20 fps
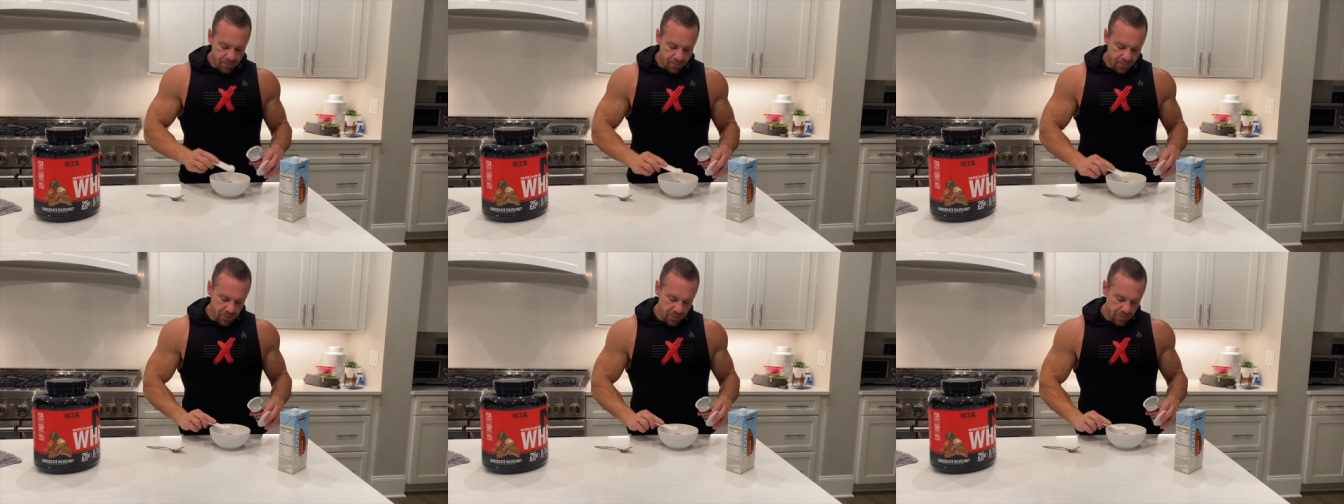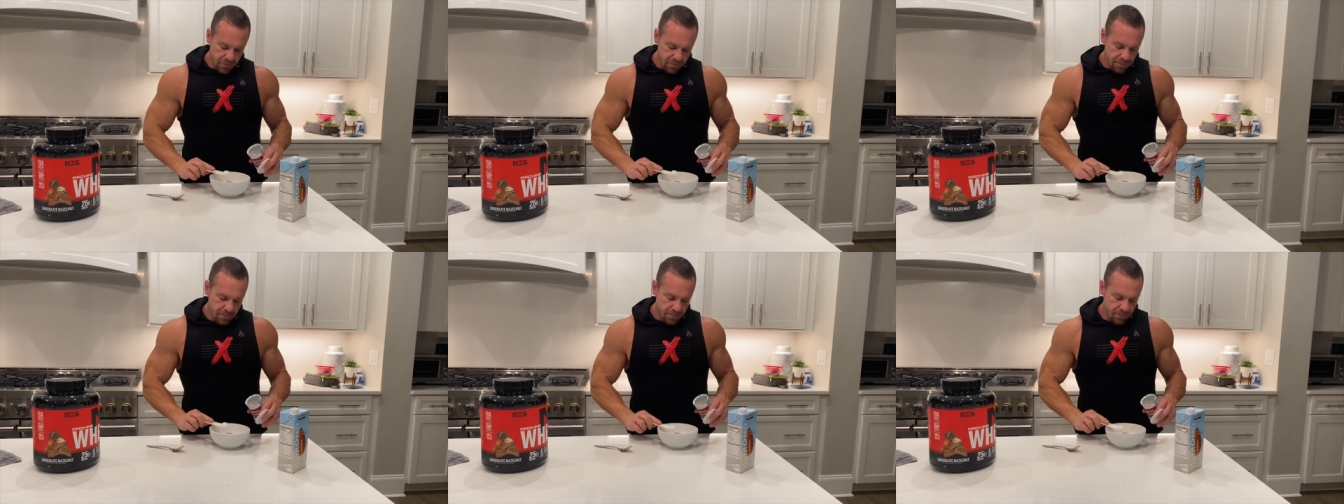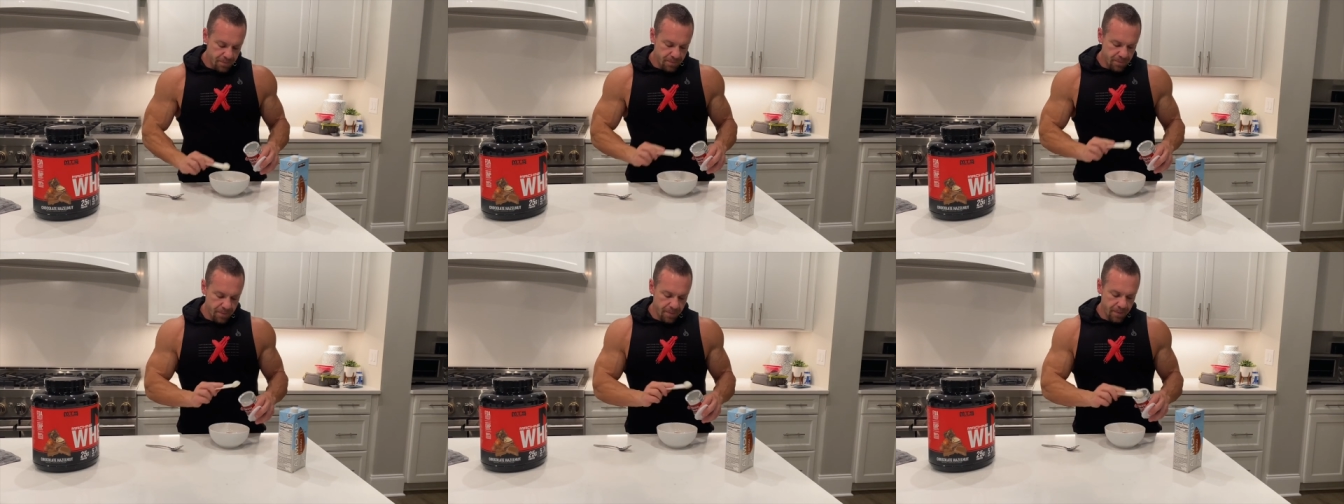Boom.
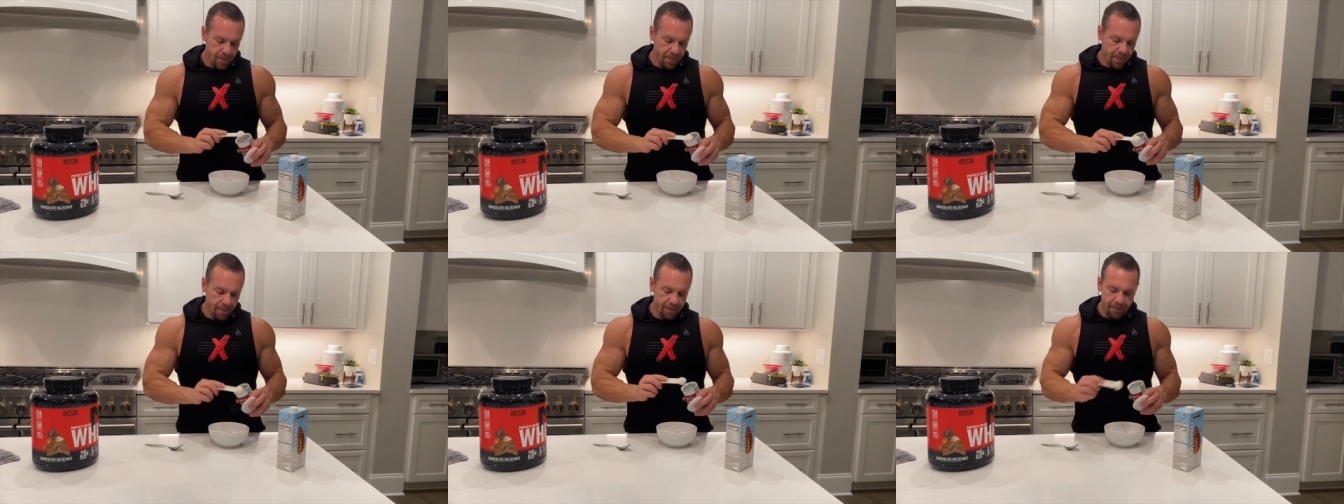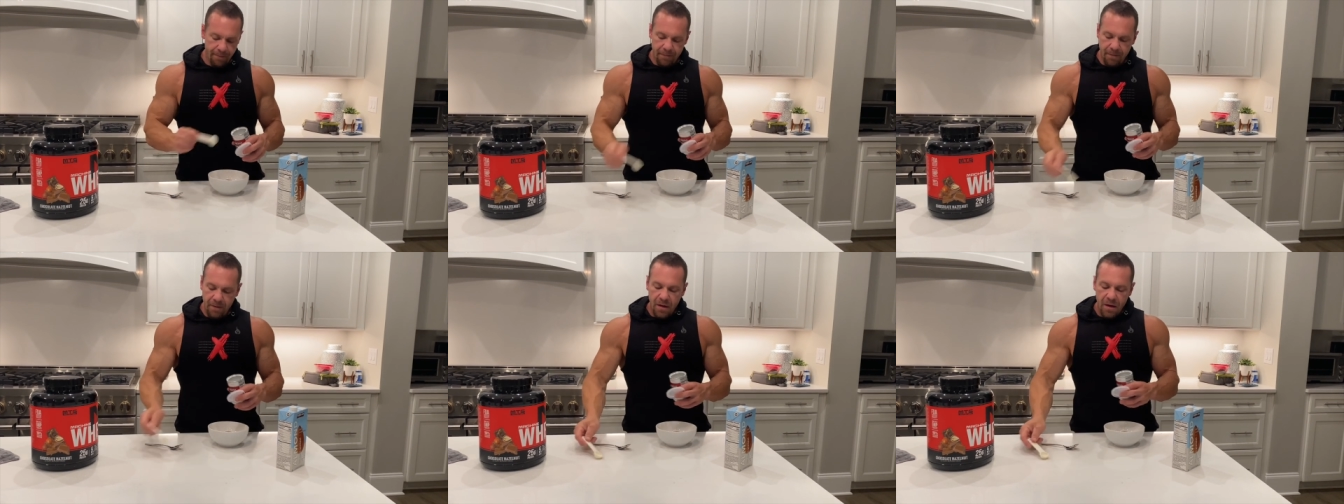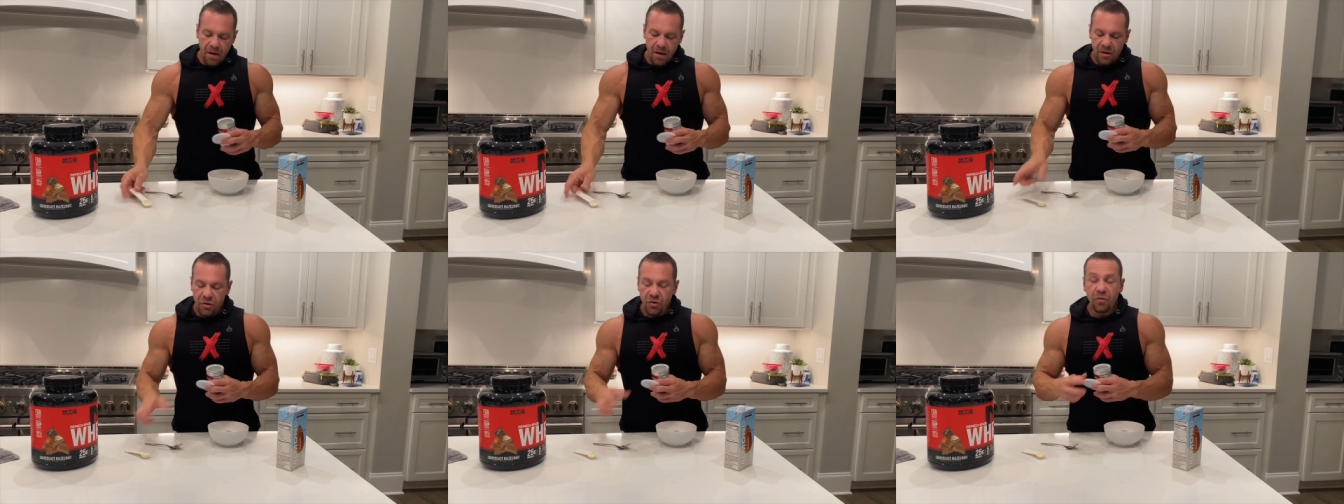
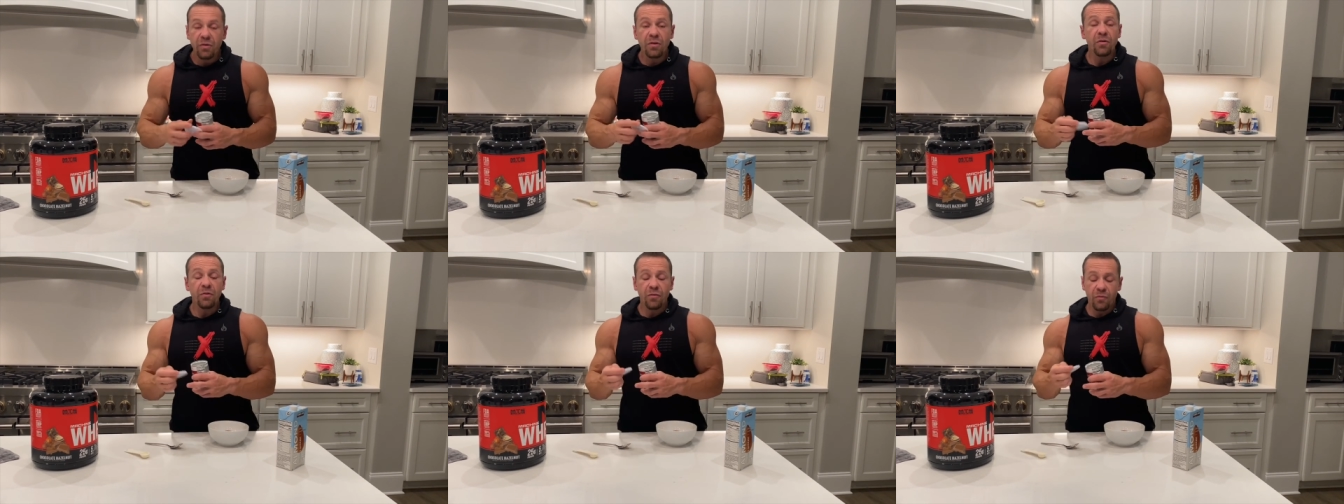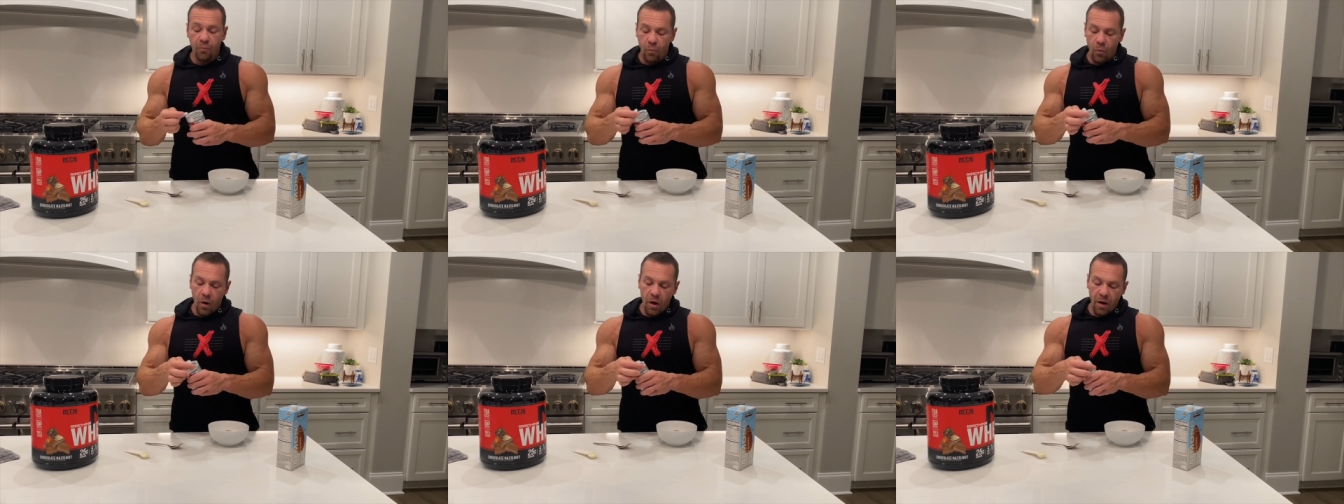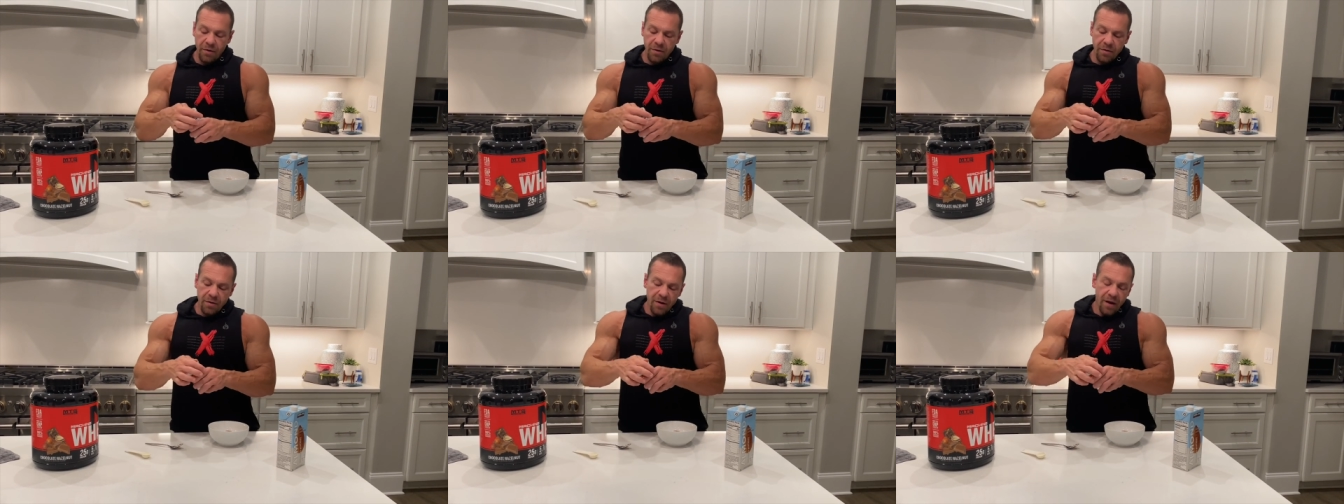You can use
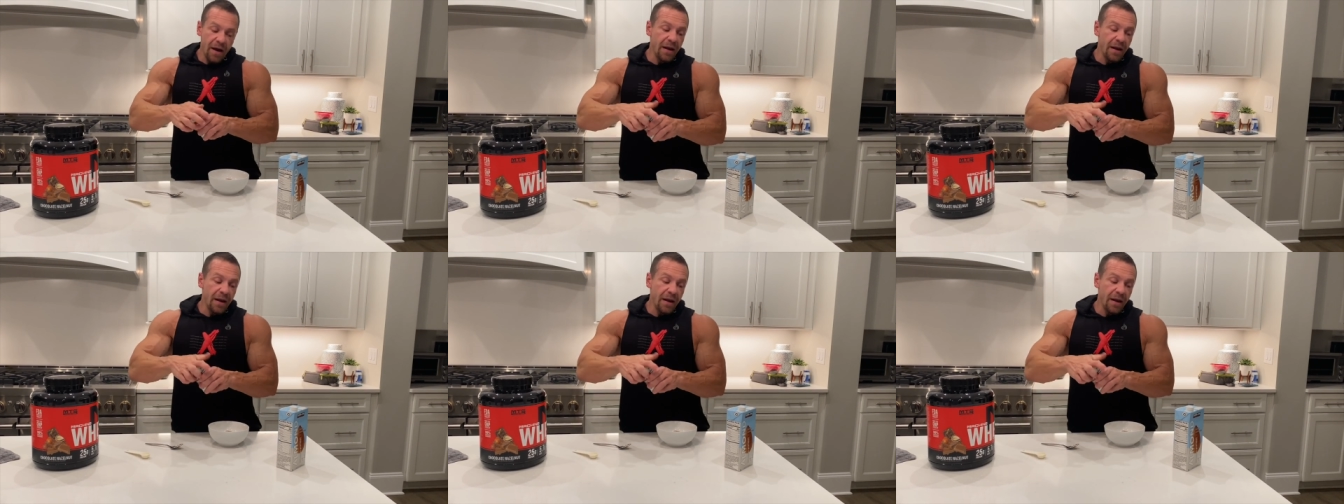water.